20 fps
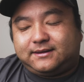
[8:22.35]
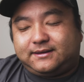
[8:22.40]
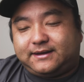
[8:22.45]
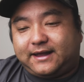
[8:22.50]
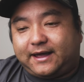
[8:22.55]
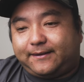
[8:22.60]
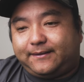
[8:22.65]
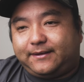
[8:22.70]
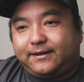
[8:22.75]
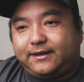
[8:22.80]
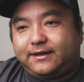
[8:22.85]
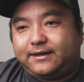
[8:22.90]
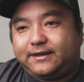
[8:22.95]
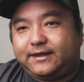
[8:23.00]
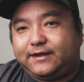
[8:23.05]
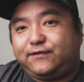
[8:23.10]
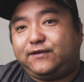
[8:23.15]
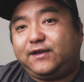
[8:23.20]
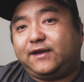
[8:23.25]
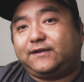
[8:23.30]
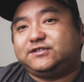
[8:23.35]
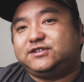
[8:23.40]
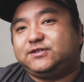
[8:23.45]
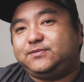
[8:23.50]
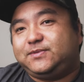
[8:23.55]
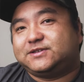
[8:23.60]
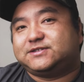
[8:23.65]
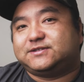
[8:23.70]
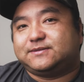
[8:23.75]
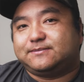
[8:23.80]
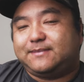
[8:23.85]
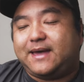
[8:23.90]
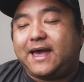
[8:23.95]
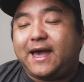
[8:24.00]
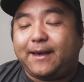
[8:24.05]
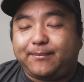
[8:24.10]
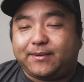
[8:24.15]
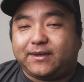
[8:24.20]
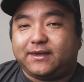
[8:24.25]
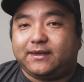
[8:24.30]
Now, if you have GPS
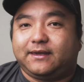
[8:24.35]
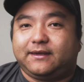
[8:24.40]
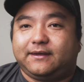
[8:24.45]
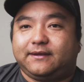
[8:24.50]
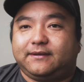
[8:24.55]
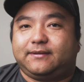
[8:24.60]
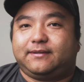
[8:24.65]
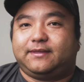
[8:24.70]
mapping,